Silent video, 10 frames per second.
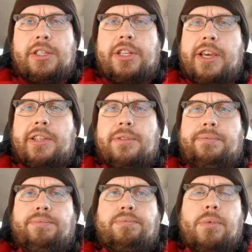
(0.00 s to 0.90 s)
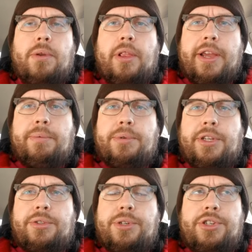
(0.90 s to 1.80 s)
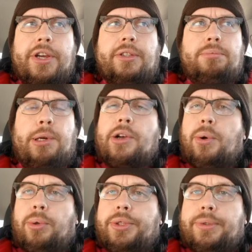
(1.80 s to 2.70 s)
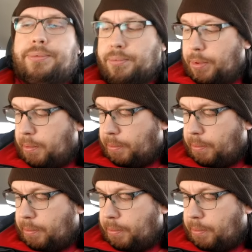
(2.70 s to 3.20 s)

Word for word: It does taste like a rotisserie chicken, but cold.